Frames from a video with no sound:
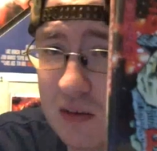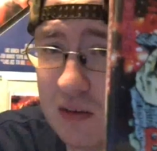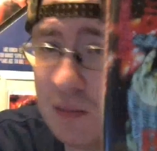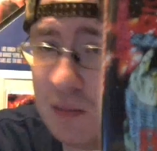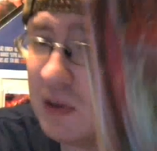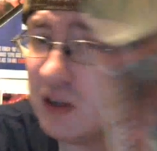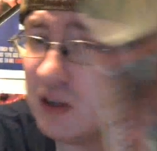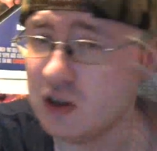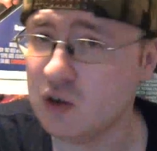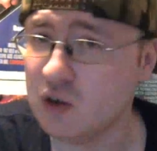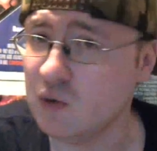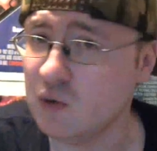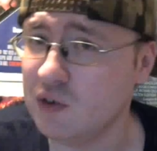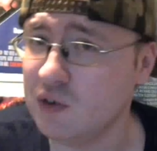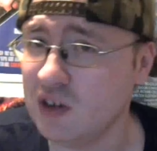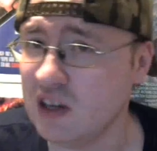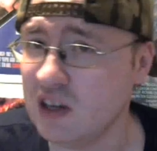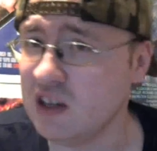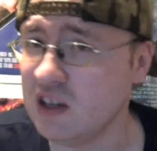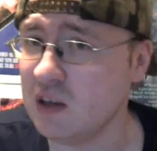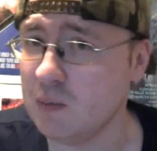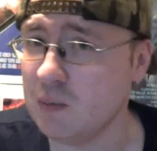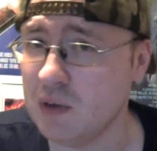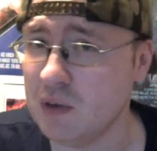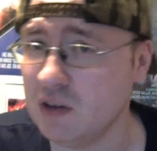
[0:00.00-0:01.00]
I mean, you don't see
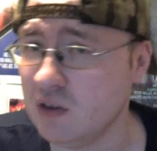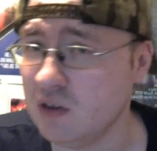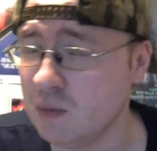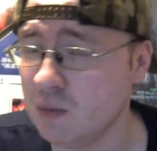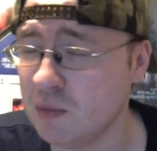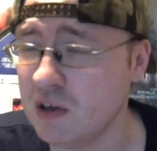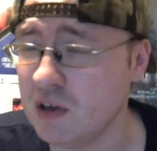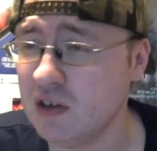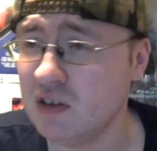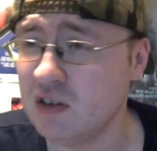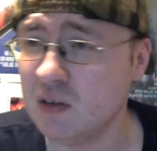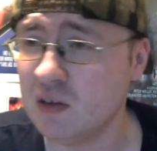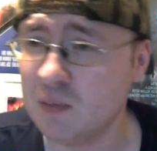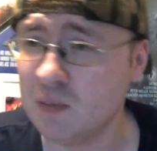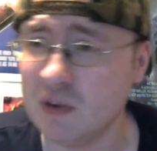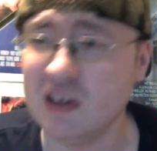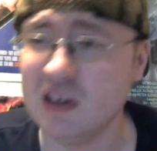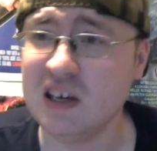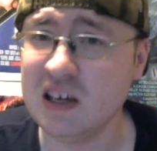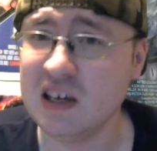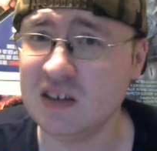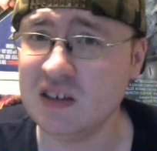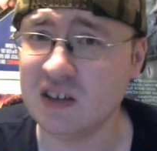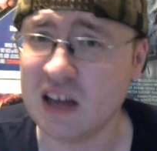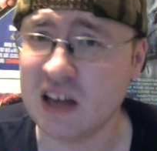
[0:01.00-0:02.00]
any bits and pieces, but
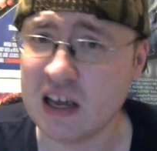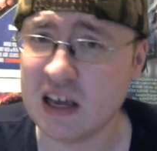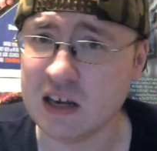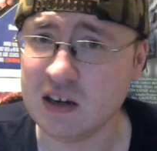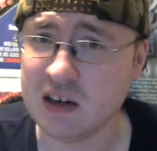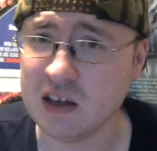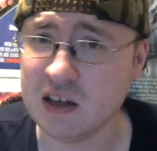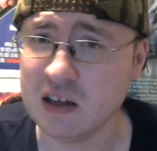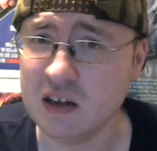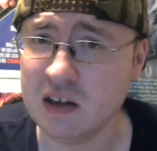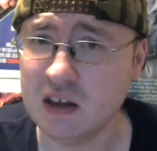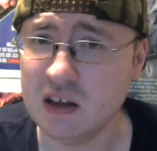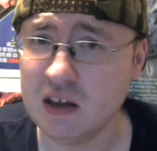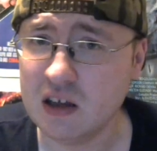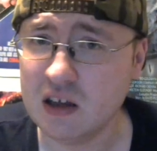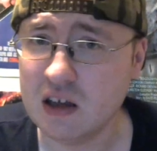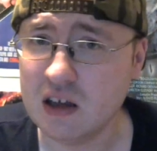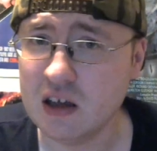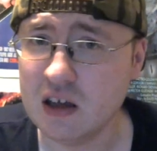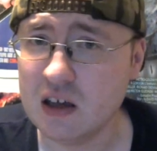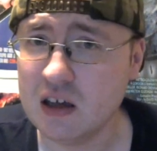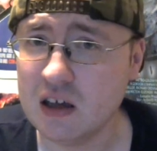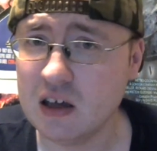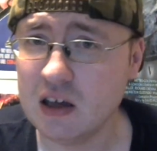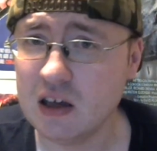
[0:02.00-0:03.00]
he's naked
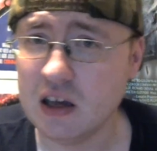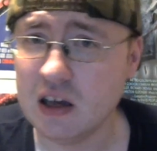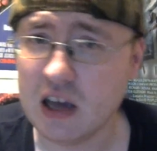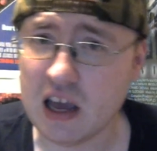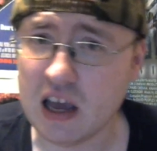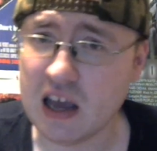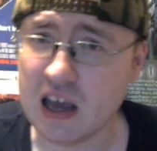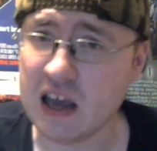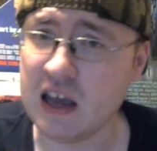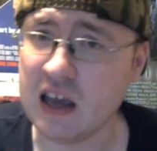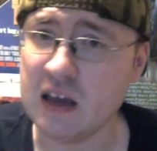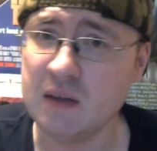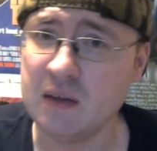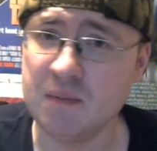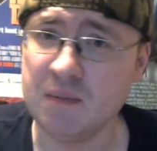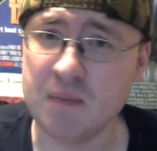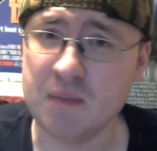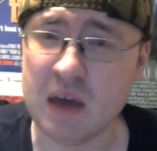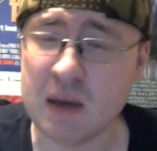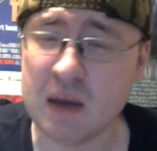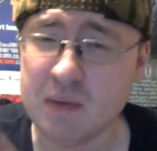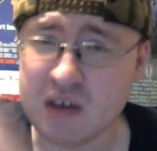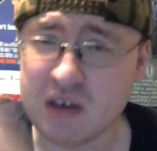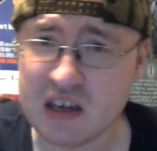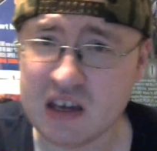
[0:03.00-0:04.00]
and
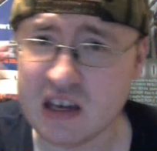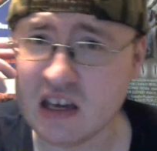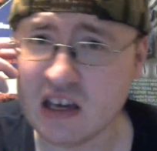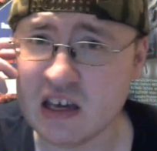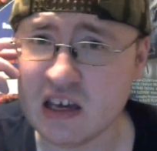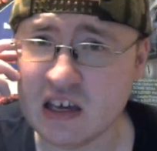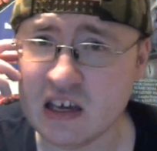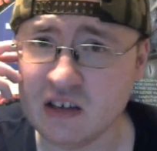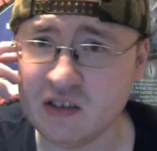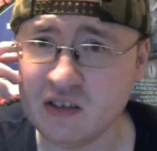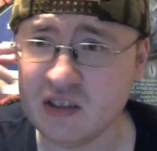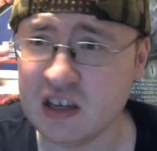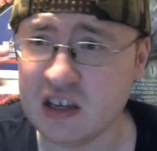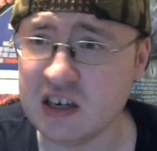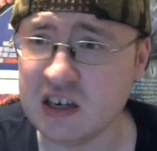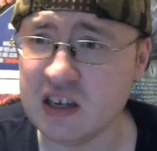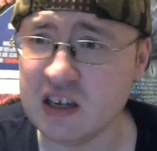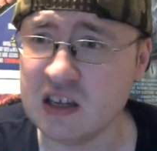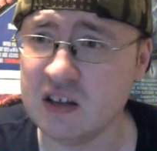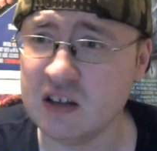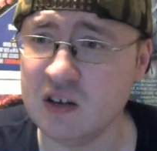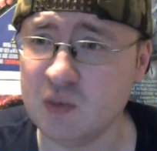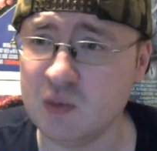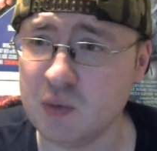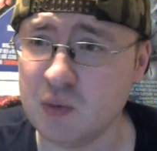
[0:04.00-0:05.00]
maybe he's thinking
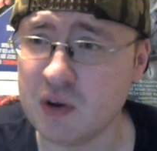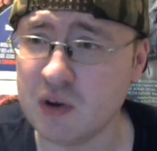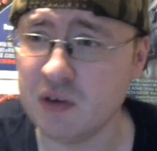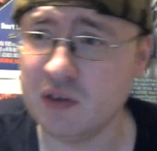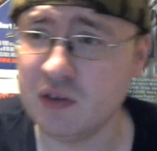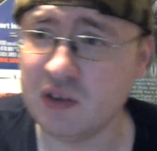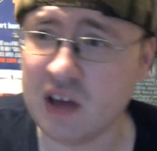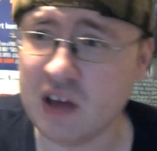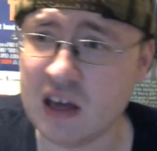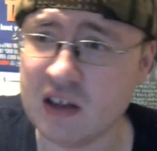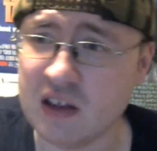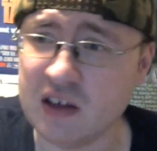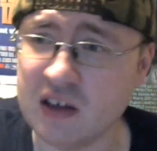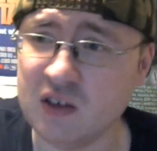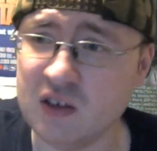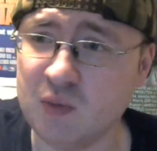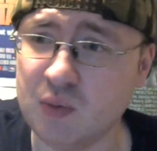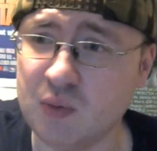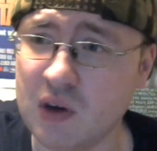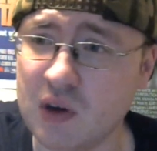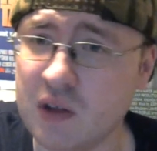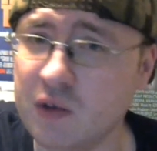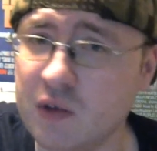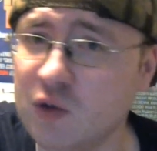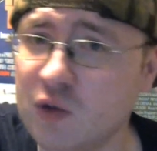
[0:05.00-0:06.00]
in his brother's head like his
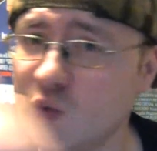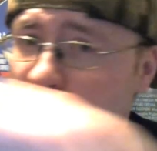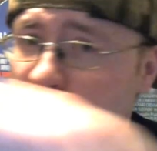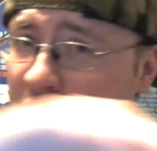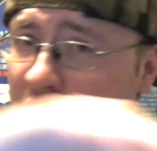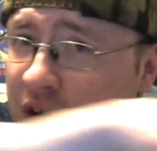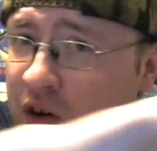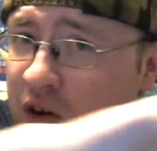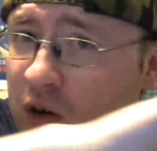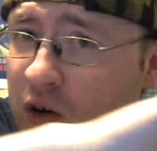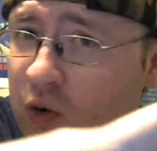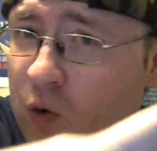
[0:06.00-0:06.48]
brother's running